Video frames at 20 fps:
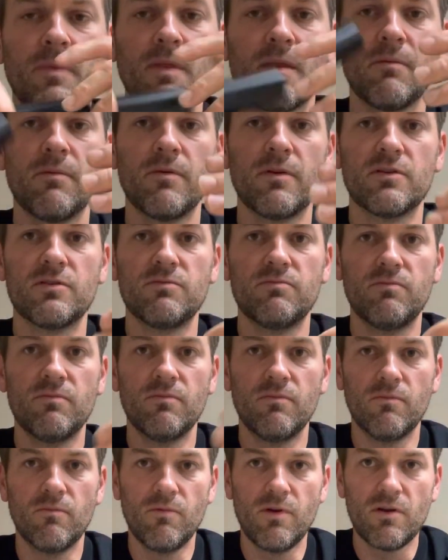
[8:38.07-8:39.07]
because
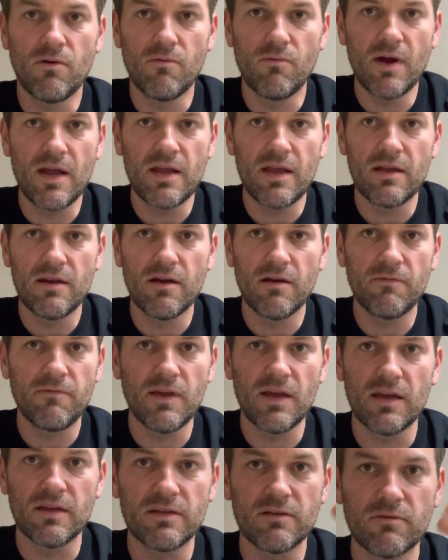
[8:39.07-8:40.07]
we don't weigh enough
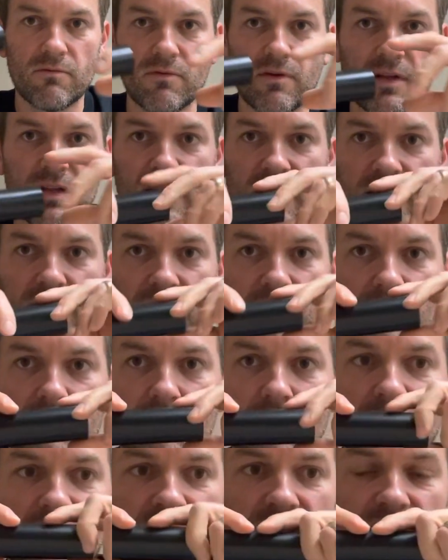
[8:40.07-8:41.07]
yet to really even
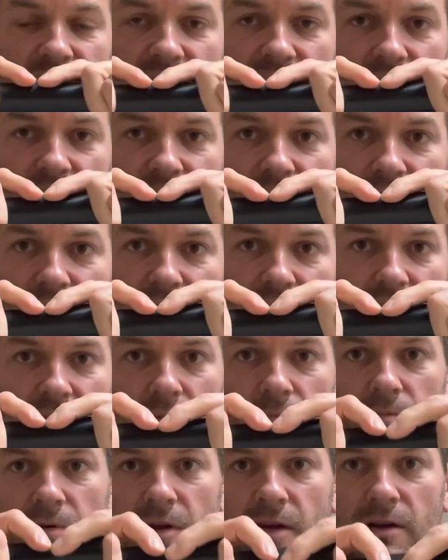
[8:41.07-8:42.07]
be significant
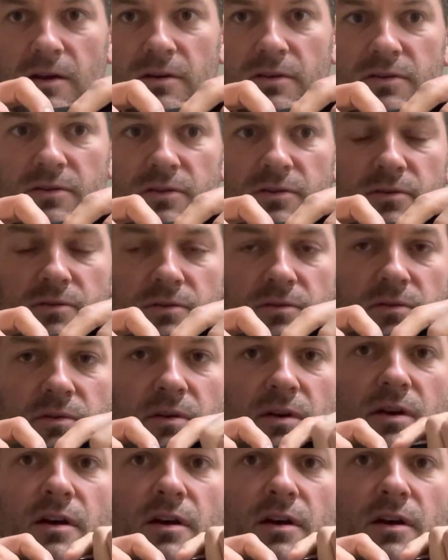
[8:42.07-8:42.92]
compared to